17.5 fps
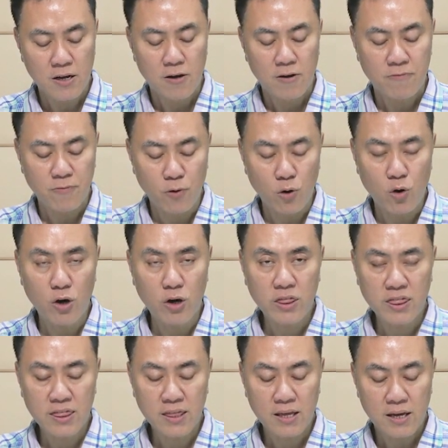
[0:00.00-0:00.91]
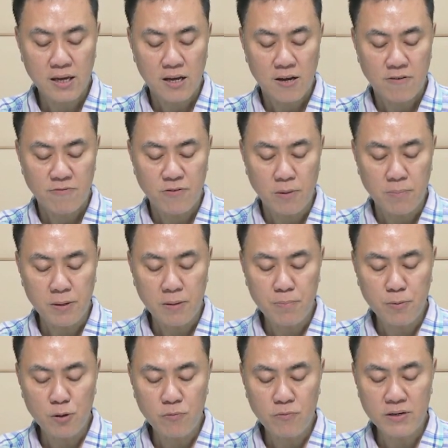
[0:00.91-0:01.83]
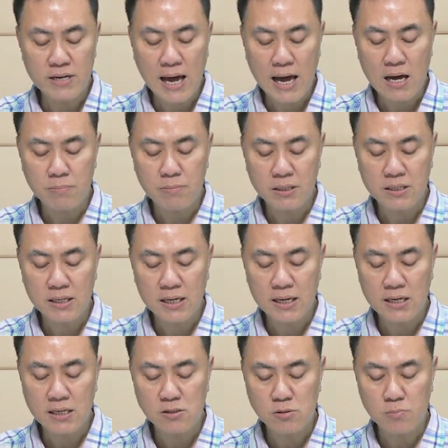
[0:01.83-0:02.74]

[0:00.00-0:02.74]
Fourth, for people with diabetes,